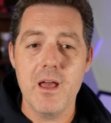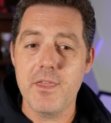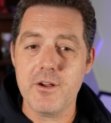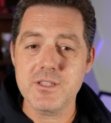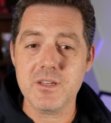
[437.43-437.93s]

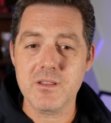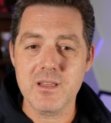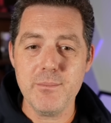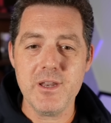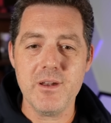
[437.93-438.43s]
There is a
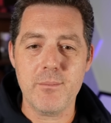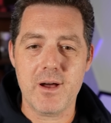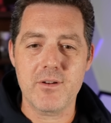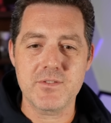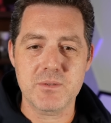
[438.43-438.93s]
limited
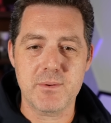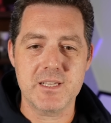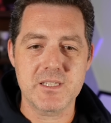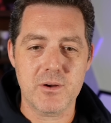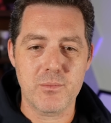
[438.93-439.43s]
amount of
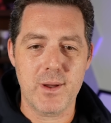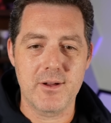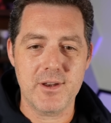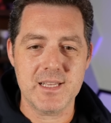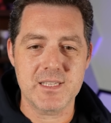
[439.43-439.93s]
space
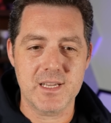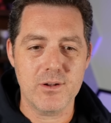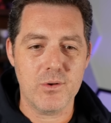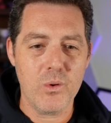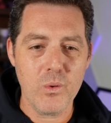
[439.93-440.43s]
around a
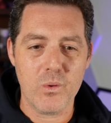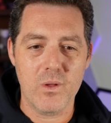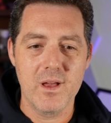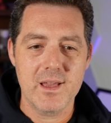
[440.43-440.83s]
single hole.